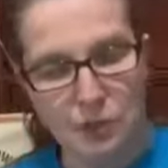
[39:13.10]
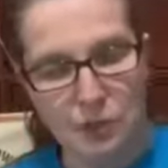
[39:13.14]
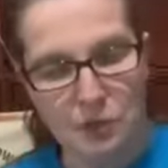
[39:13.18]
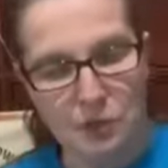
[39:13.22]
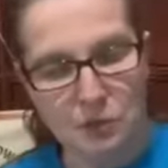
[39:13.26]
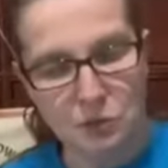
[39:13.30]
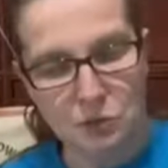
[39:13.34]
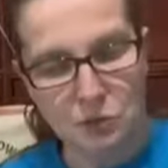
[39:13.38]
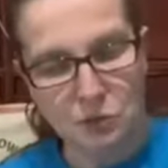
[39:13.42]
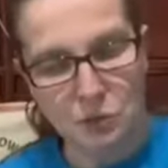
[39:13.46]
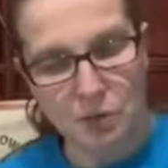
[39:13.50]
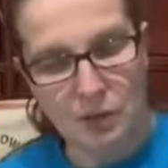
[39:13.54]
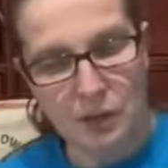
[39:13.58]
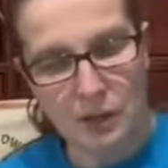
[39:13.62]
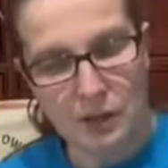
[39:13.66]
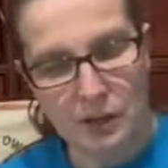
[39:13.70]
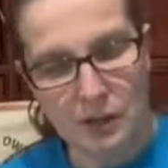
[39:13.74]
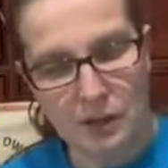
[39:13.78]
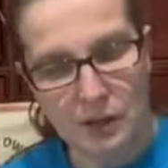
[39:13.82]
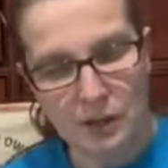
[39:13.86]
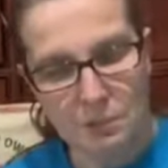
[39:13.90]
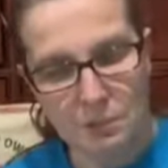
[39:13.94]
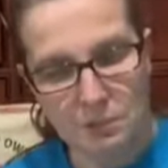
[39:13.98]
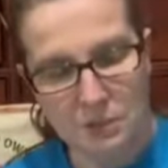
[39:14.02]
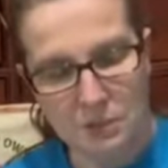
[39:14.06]
in my little
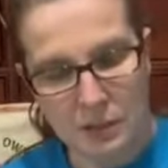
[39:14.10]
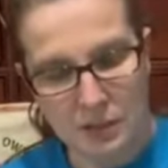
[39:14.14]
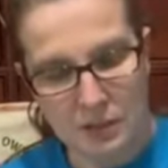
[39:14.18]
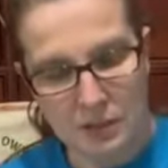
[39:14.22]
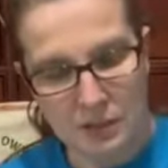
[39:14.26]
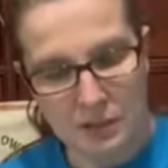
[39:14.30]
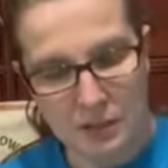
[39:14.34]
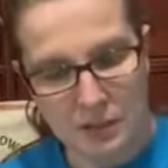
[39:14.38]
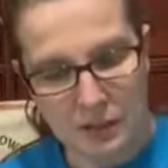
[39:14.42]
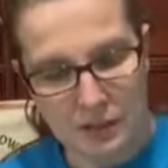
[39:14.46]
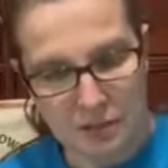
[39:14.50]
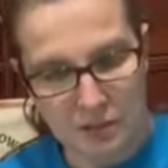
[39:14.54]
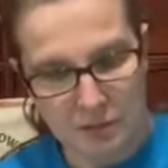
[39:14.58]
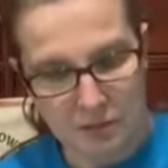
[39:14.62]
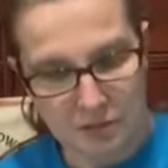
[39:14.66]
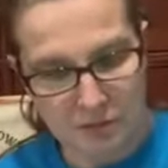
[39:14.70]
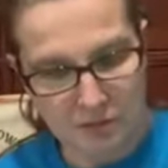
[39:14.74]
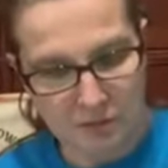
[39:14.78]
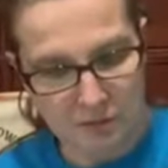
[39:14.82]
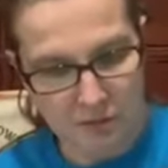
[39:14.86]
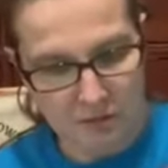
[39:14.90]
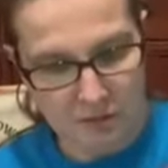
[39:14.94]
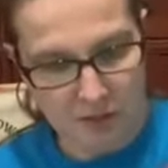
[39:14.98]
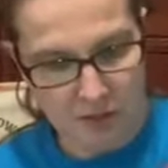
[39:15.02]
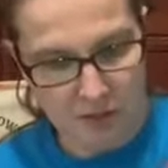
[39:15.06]
tray upside
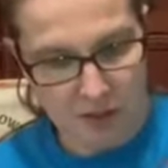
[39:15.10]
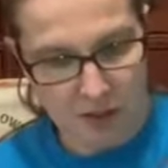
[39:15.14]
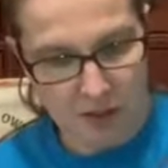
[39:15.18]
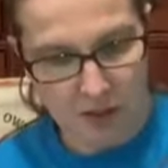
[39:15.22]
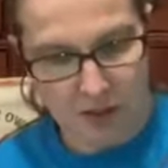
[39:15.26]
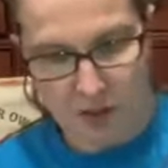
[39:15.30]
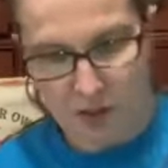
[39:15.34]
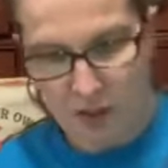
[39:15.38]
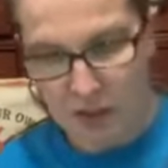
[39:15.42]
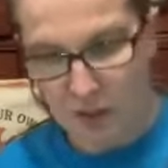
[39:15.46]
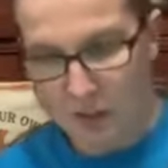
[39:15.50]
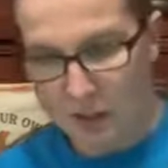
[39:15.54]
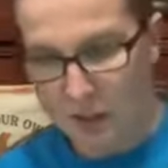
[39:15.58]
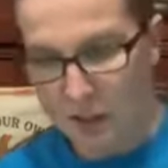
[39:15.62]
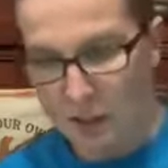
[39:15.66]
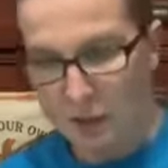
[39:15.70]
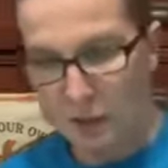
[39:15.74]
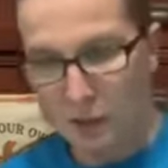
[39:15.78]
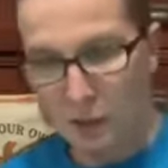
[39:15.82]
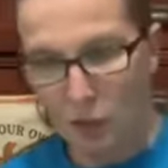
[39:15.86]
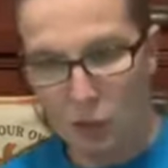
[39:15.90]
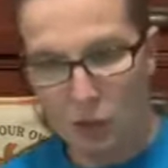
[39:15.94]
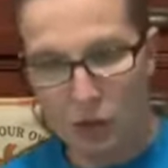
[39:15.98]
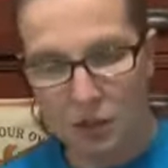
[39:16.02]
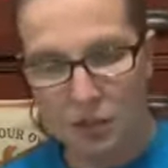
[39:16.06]
down, and
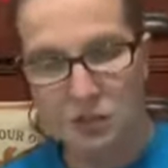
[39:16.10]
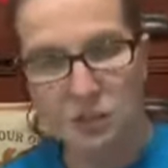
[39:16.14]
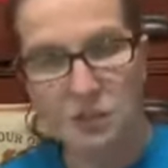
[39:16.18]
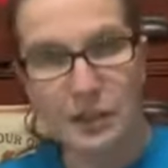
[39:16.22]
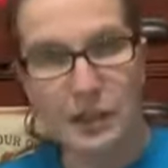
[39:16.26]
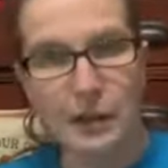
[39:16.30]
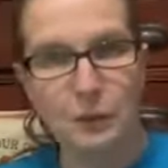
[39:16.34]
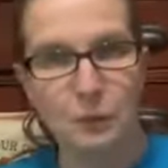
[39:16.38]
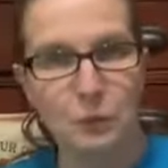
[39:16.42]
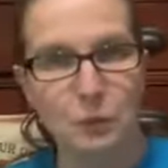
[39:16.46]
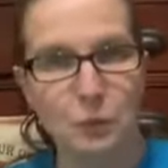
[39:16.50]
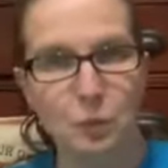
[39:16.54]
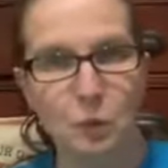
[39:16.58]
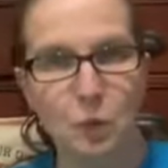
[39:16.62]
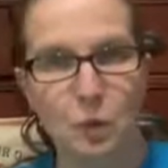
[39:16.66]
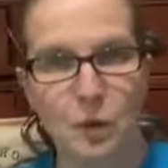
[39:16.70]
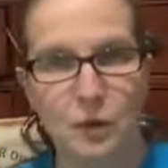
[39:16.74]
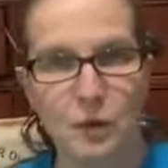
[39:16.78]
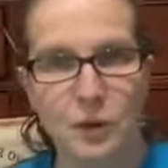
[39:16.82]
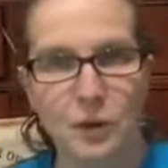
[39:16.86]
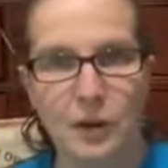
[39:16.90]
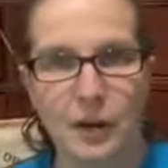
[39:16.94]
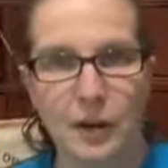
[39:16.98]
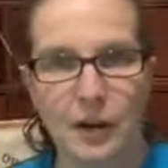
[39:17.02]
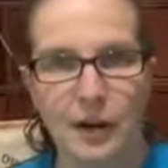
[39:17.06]
I will wash that with
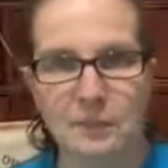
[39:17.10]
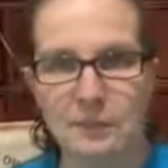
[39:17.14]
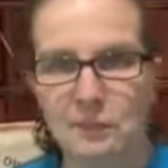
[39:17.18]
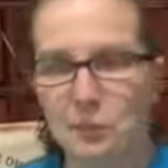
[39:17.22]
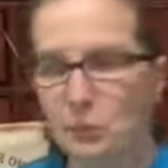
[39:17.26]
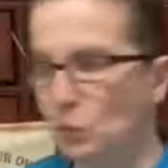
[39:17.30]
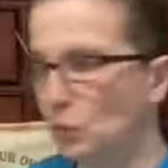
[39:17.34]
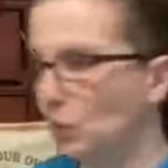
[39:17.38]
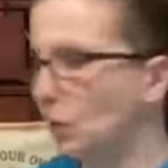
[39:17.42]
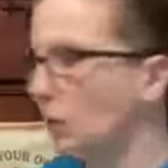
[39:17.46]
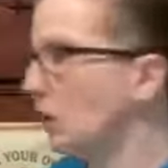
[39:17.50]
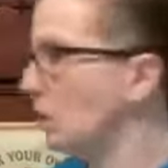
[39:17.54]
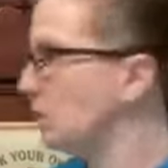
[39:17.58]
water after we're